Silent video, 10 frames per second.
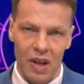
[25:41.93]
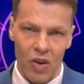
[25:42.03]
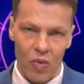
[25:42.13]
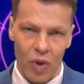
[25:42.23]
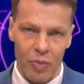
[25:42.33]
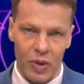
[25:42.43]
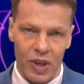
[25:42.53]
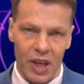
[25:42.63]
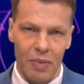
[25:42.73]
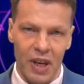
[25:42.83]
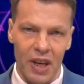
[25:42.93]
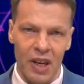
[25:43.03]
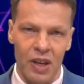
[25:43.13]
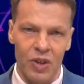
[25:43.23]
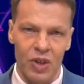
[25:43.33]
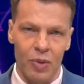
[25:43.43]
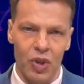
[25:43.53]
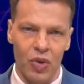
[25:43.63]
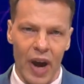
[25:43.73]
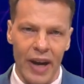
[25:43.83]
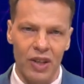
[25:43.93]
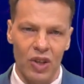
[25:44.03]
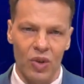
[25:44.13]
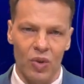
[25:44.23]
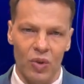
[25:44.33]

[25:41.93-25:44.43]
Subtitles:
representing P subtract Q?